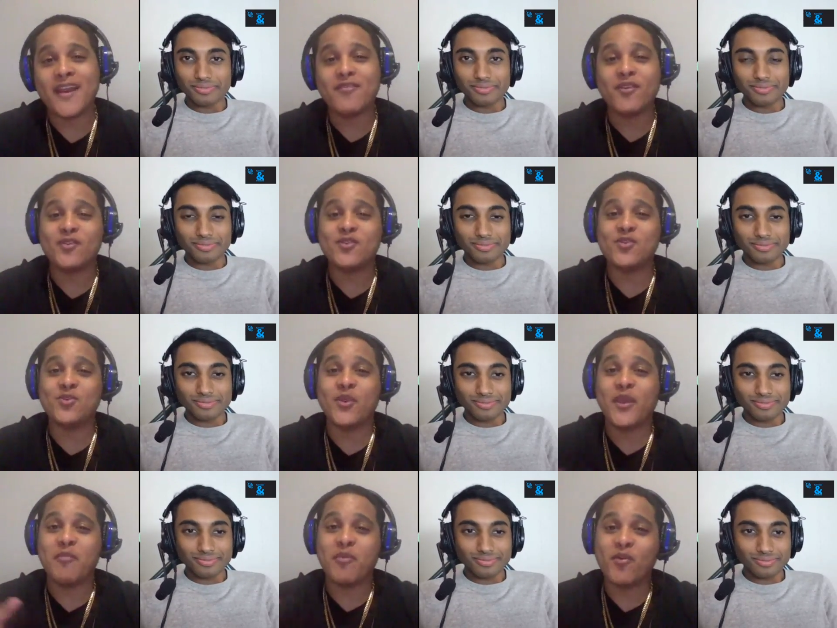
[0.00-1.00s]
Speaker 1: having 2
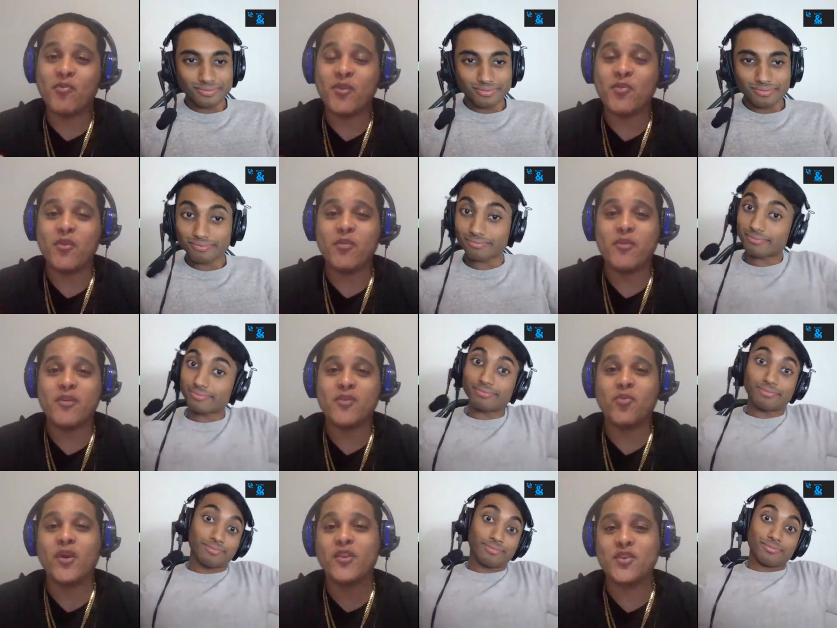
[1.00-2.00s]
and they both be women,
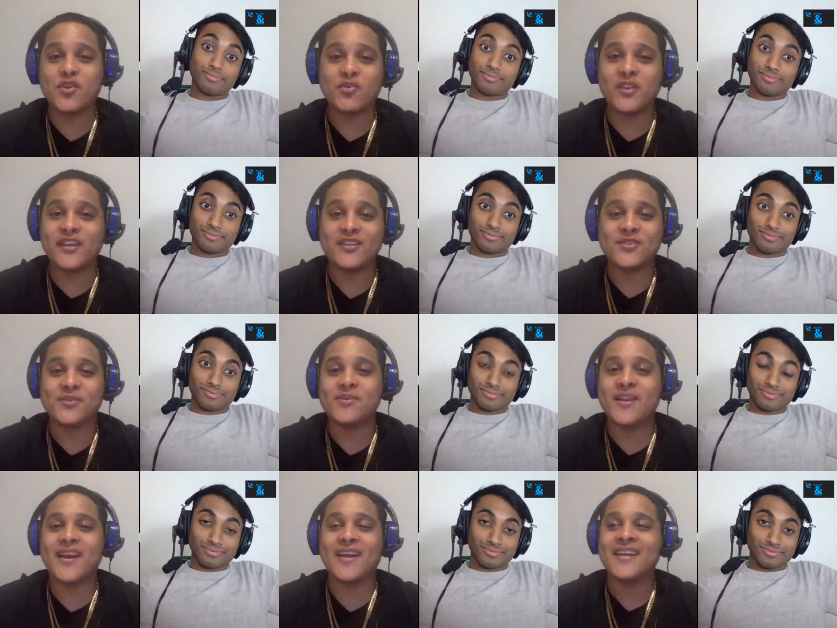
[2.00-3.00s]
whether you're related to or
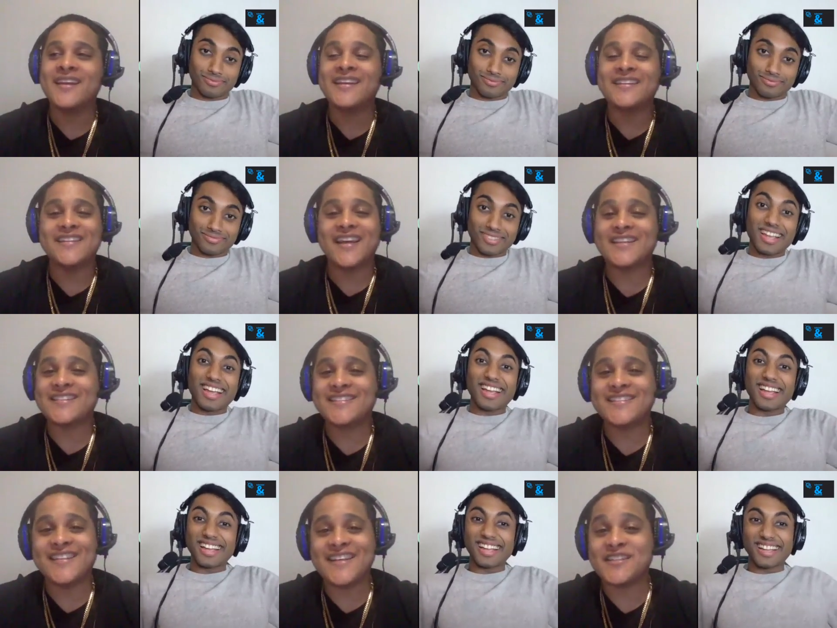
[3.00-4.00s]
not,
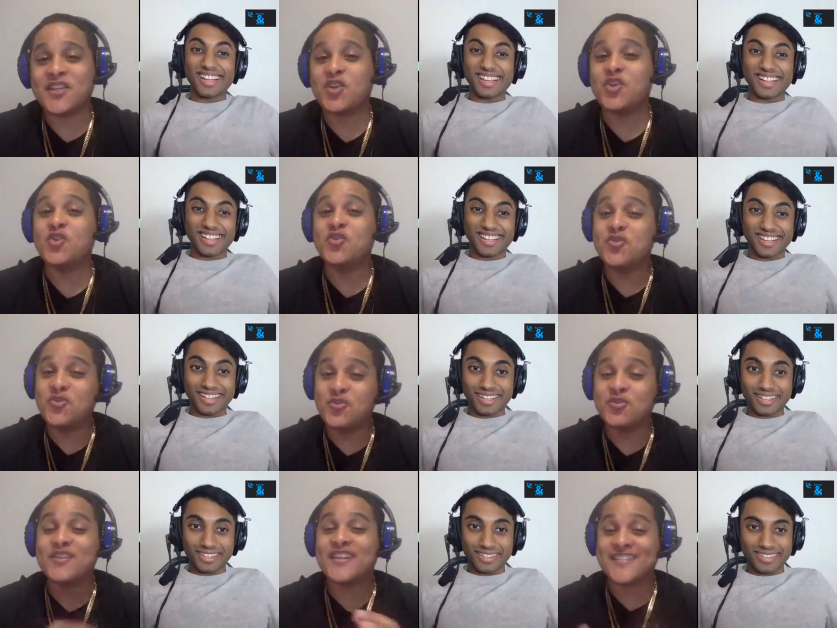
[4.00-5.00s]
that's a
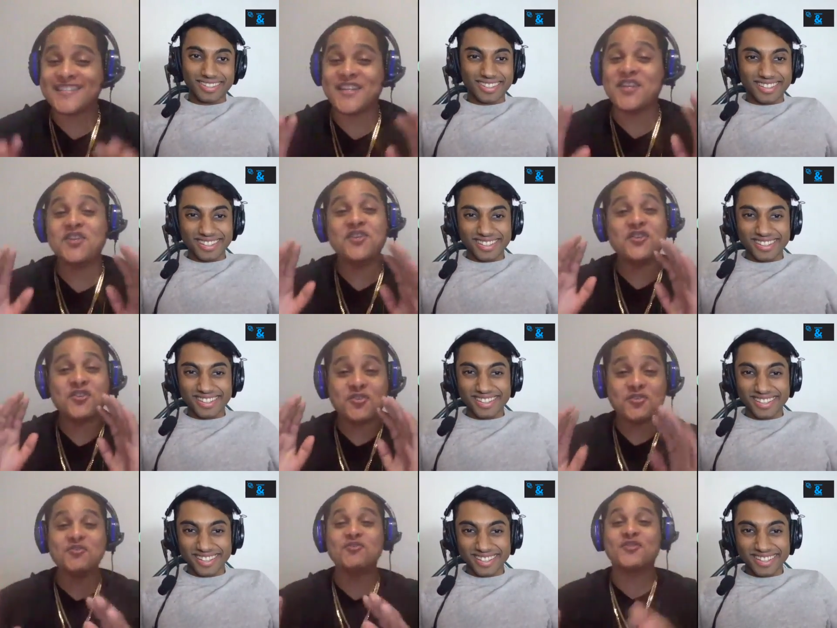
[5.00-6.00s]
huge
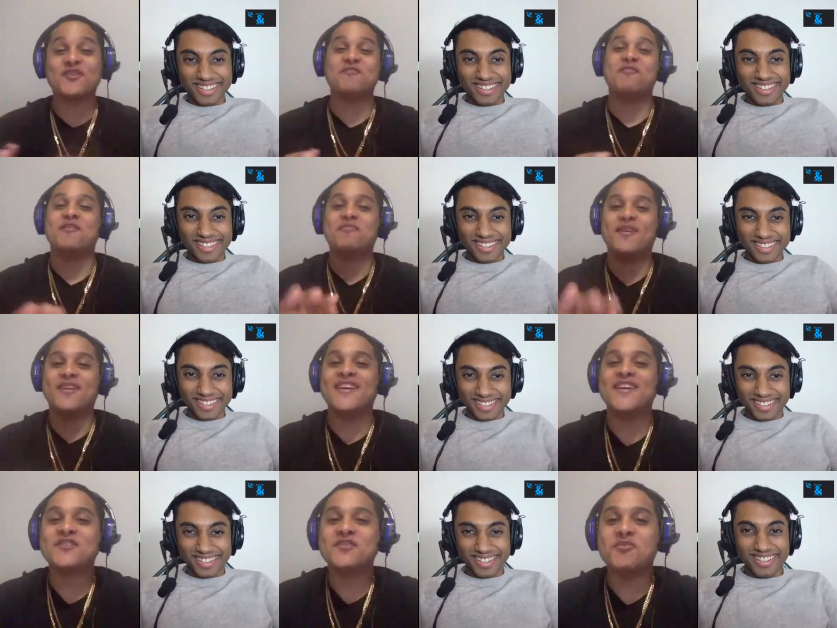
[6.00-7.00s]
commitment
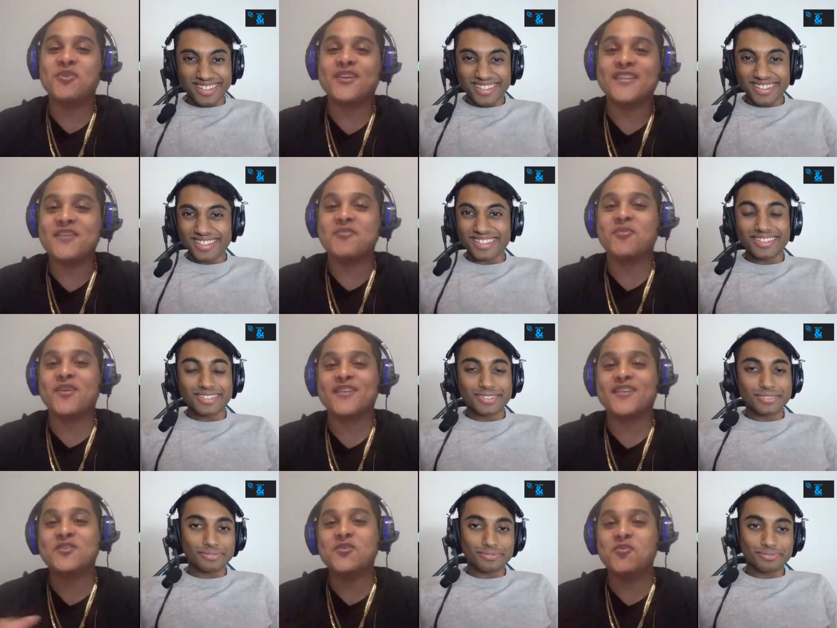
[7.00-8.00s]
to want to live
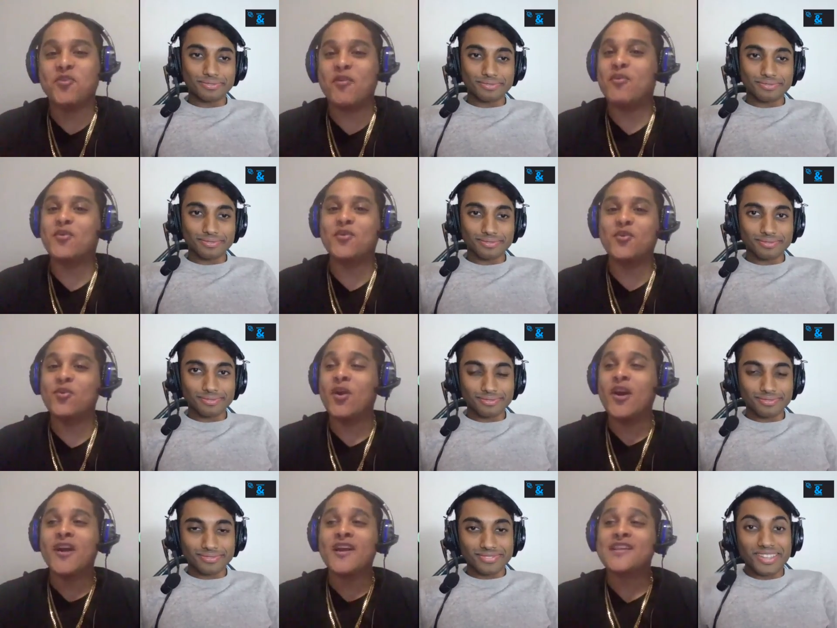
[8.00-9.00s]
with 2 women who